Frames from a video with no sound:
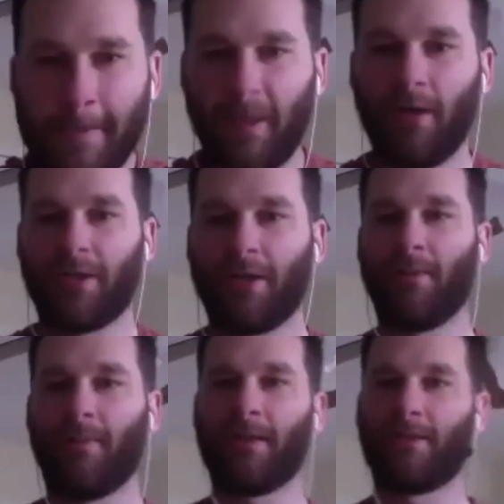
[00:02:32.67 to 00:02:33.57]
Yeah, no, totally.
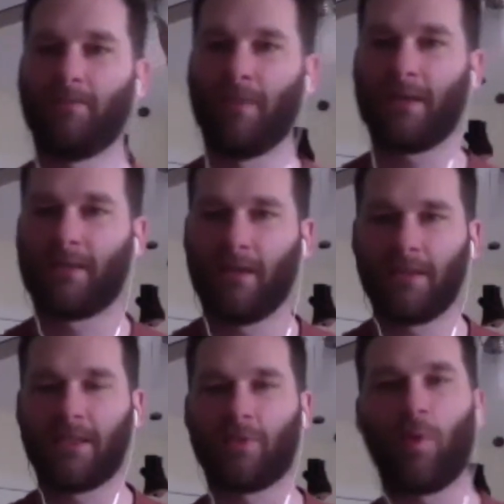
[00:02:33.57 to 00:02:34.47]
Makes ton of
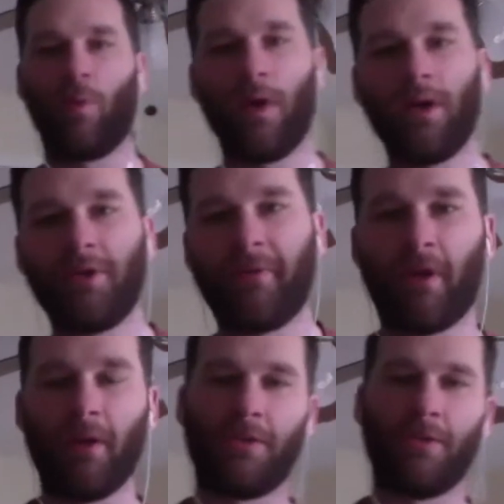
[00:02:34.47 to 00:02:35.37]
sense. When did you
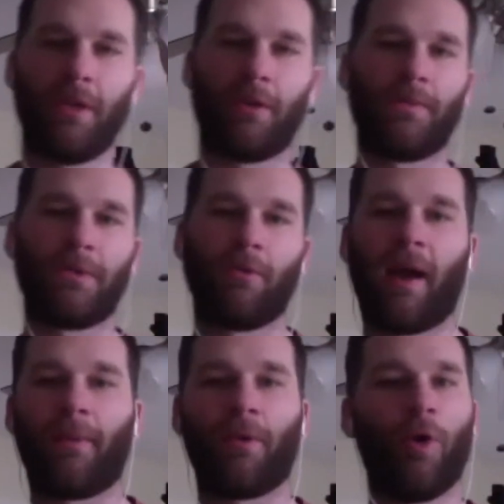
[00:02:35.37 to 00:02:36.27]
fall into the crypto
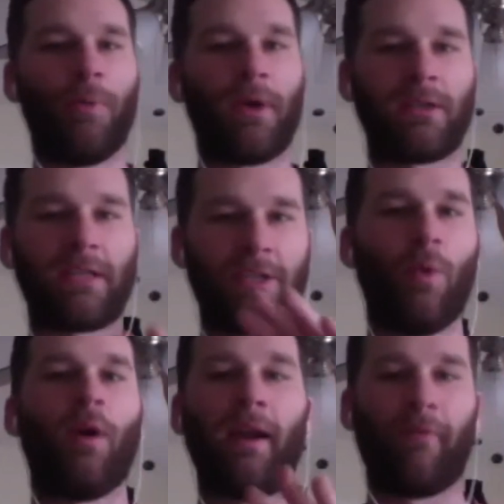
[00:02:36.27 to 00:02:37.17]
rabbit hole? Because I do
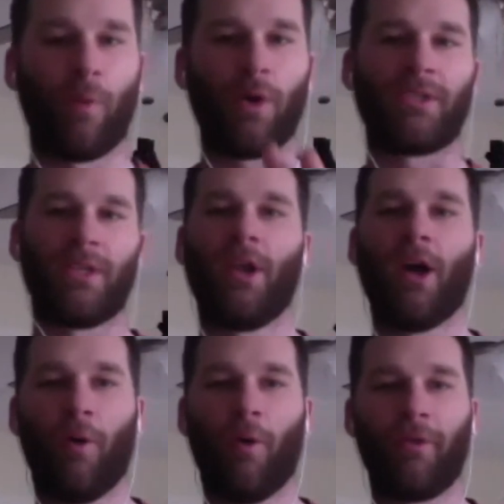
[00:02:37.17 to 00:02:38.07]
want everyone to
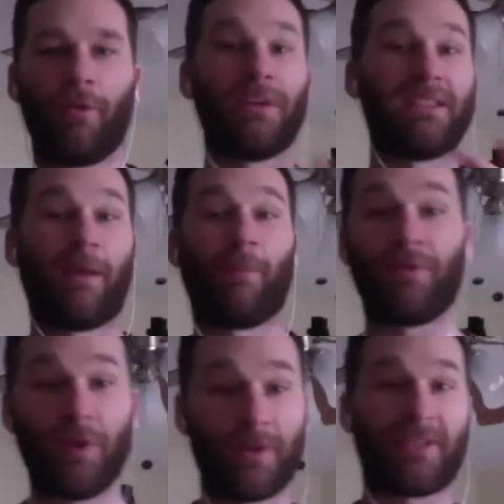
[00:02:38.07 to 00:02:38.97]
know, one of the reasons I'm
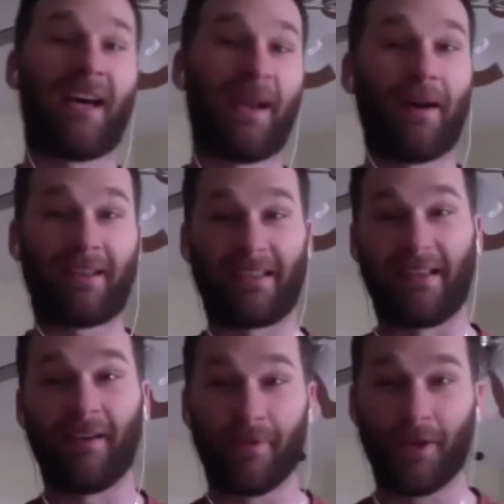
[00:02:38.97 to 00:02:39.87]
super excited about this
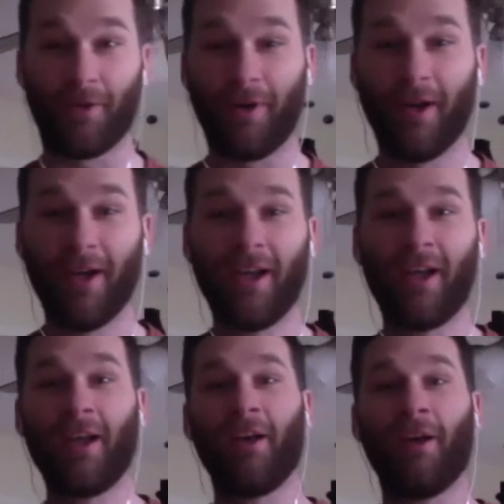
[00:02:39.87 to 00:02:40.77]
interview,
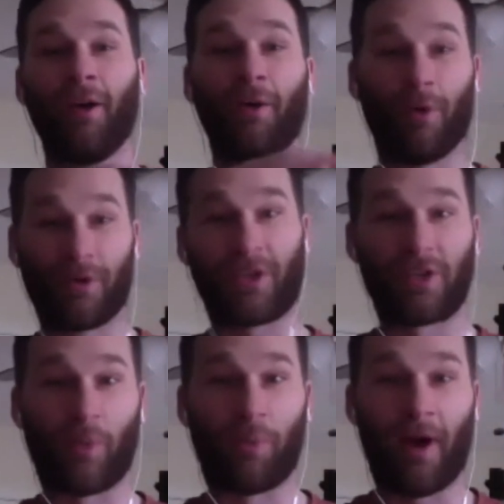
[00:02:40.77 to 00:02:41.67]

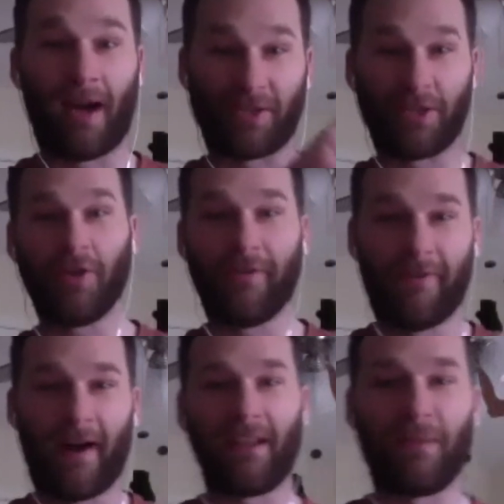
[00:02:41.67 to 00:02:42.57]
because O'Brien, so you have
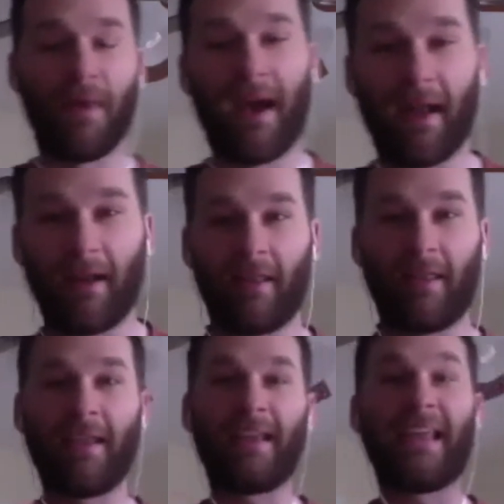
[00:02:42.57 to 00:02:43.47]
finally met
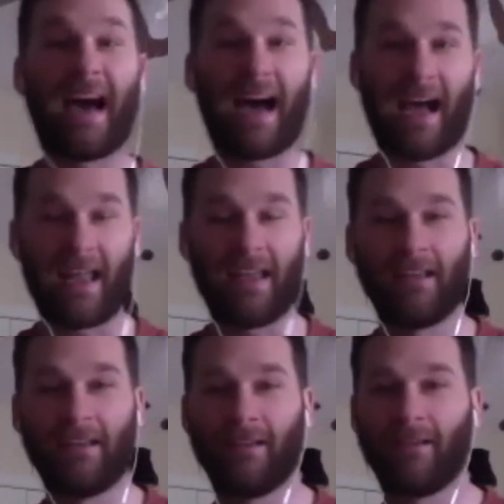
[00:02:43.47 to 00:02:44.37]
the guy,
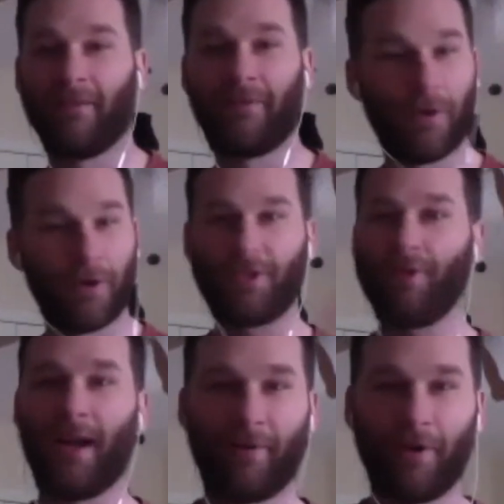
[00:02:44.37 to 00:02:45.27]
first dude
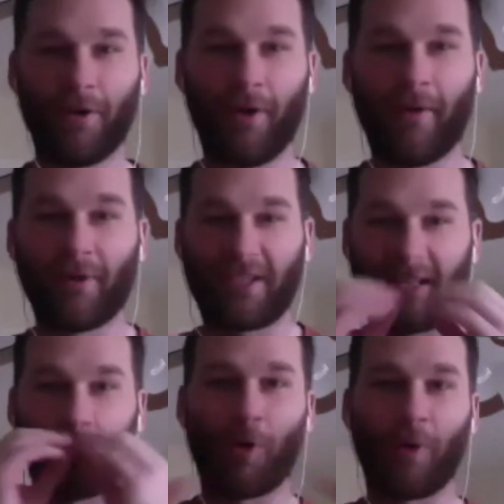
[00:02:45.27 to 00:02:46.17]
ever who ever
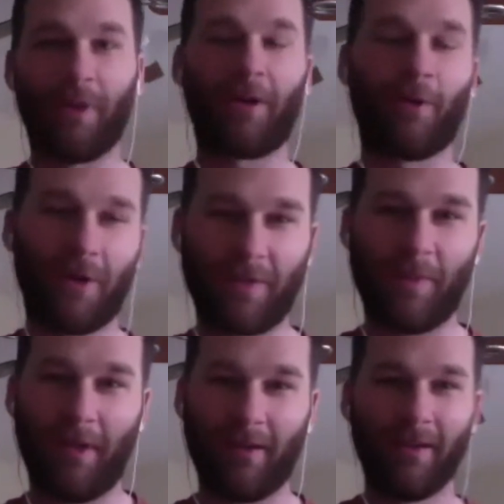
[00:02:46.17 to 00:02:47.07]
said the word Bitcoin to
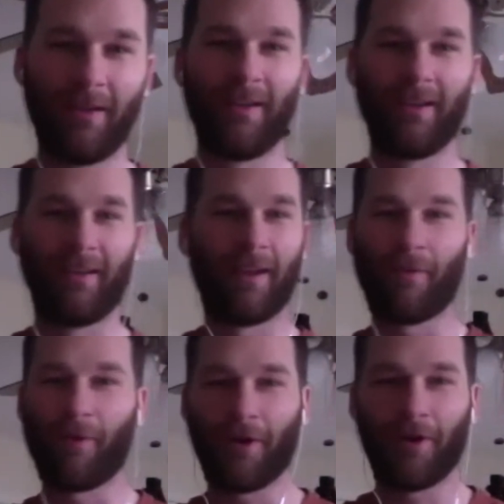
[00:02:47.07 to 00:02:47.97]
me. I've never heard.